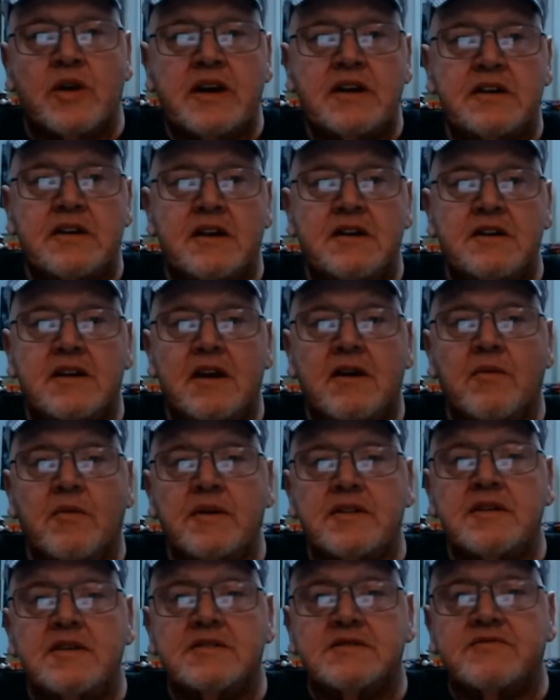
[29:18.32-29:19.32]
what he did there
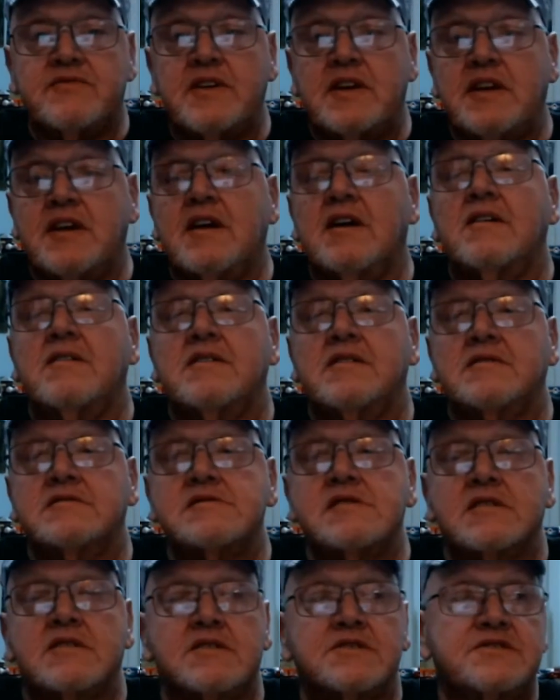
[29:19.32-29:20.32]
with his video.
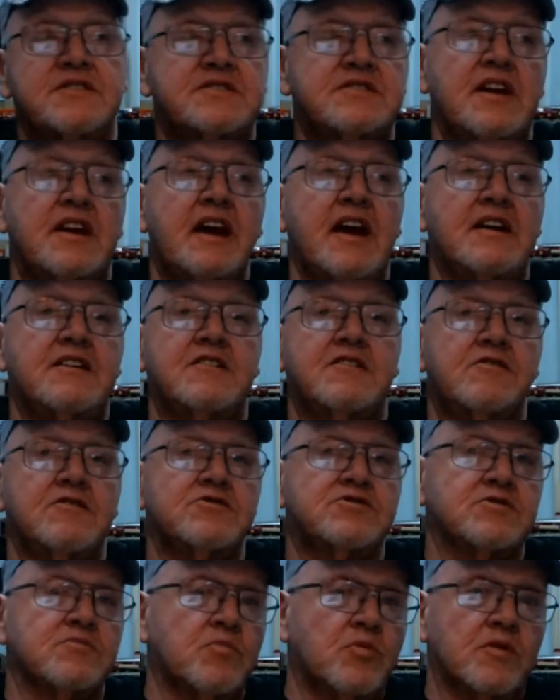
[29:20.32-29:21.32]
Because he said he had to
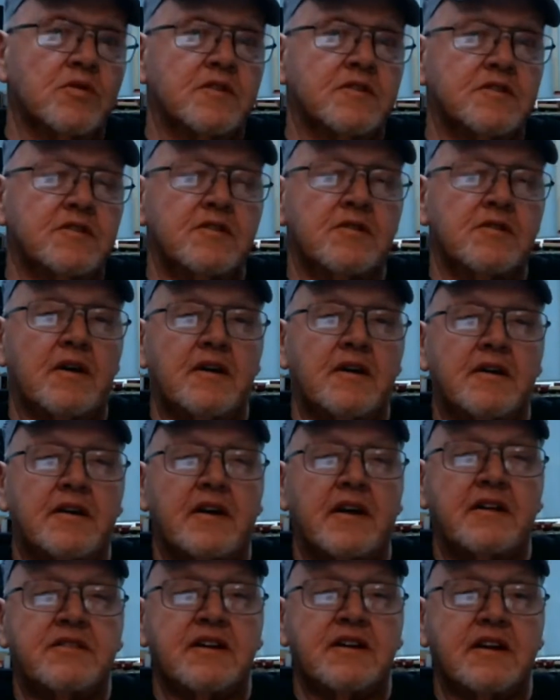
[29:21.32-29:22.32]
do some more to do
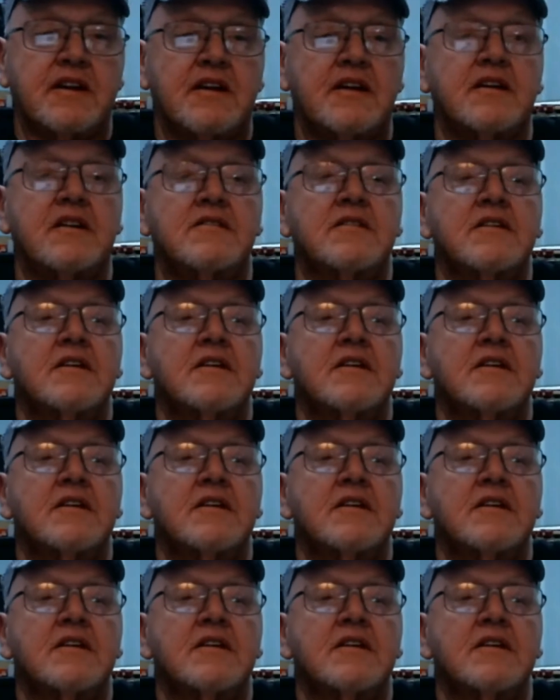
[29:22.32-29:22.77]
I think